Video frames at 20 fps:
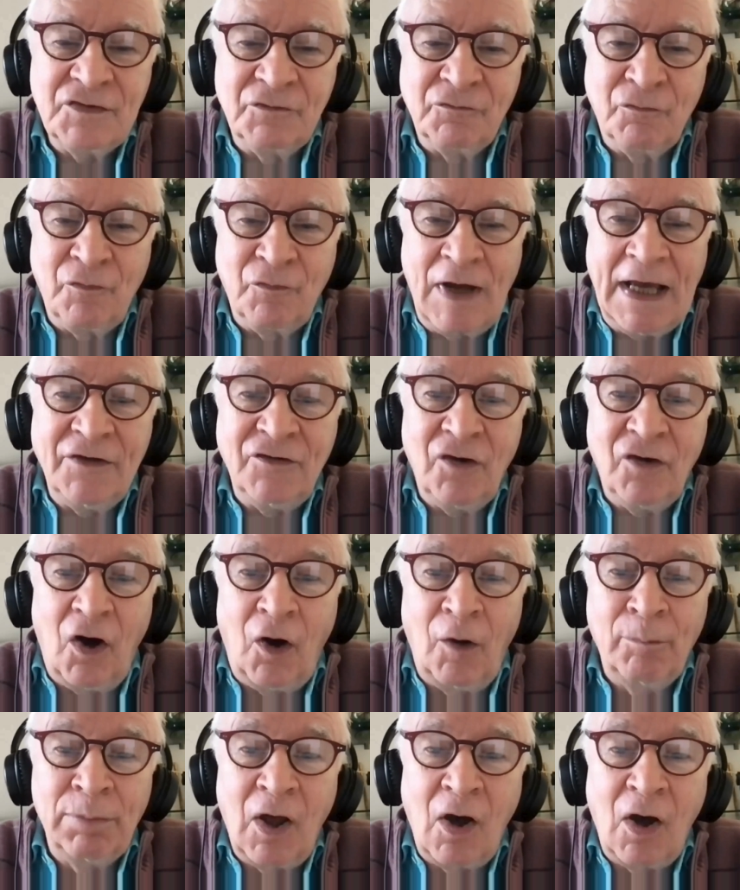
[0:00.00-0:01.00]
That's the red
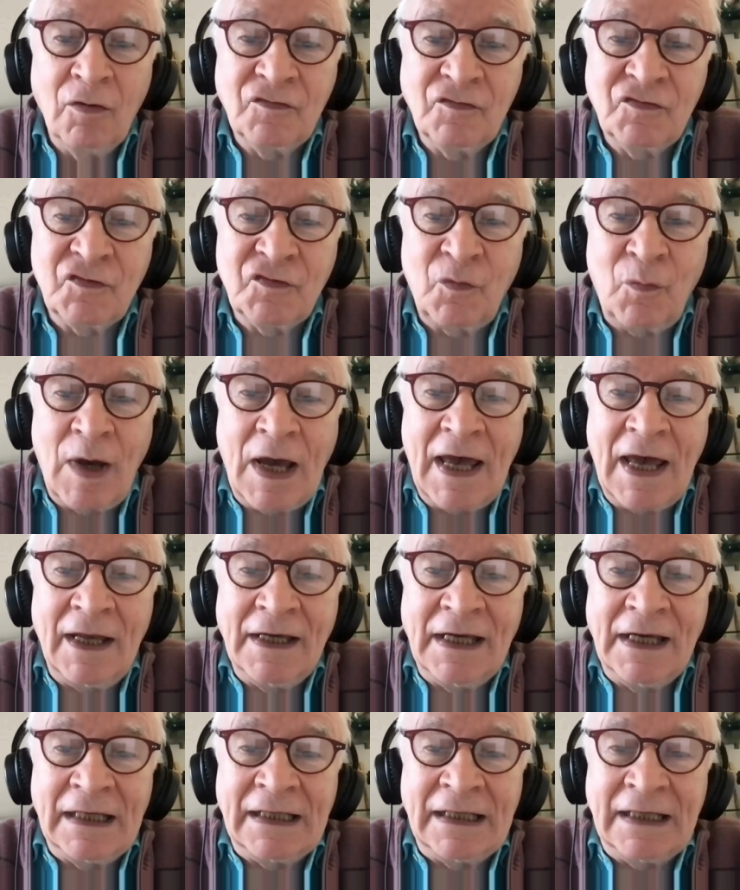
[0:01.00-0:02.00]
oblong
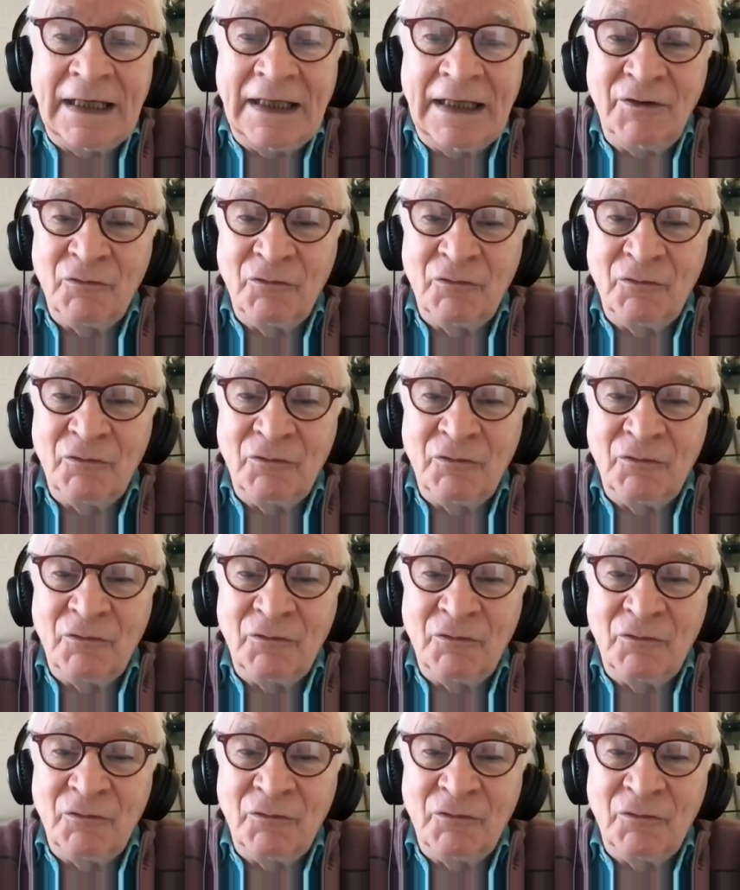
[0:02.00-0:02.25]
square, Nicky.